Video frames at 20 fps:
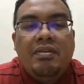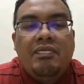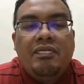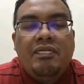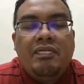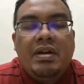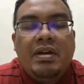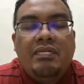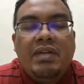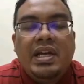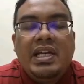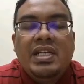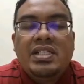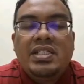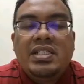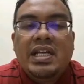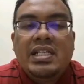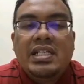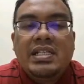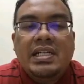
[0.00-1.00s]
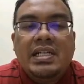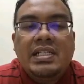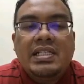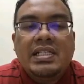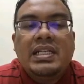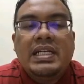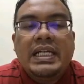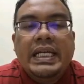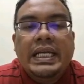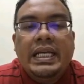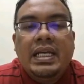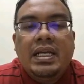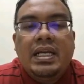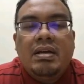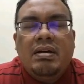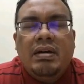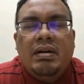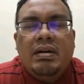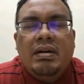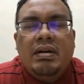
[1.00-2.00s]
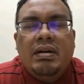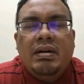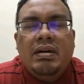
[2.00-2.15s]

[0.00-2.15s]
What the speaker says: give a very strange answer. Okay,